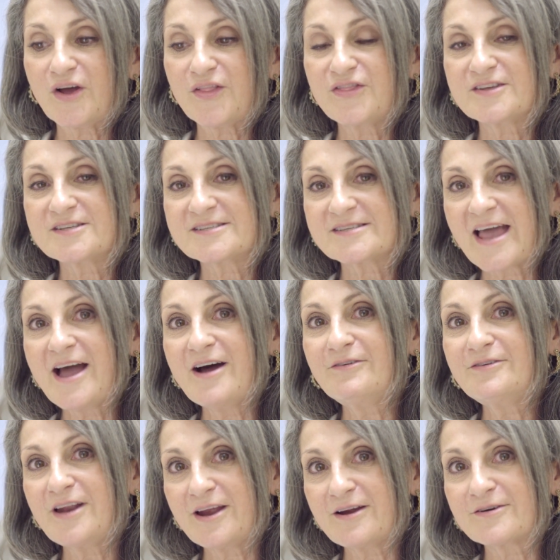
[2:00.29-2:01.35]
The
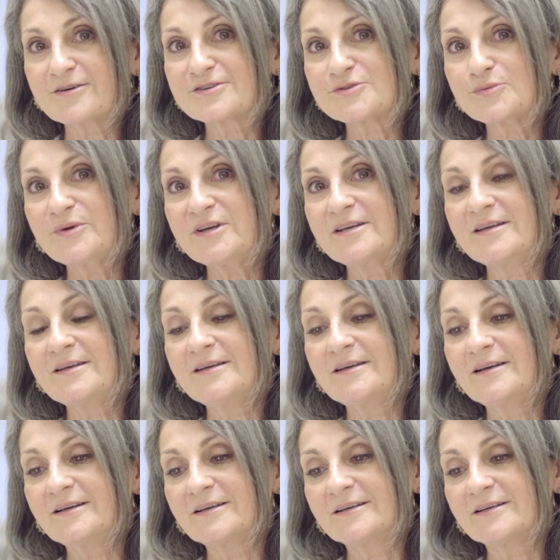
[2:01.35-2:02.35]
sound errors we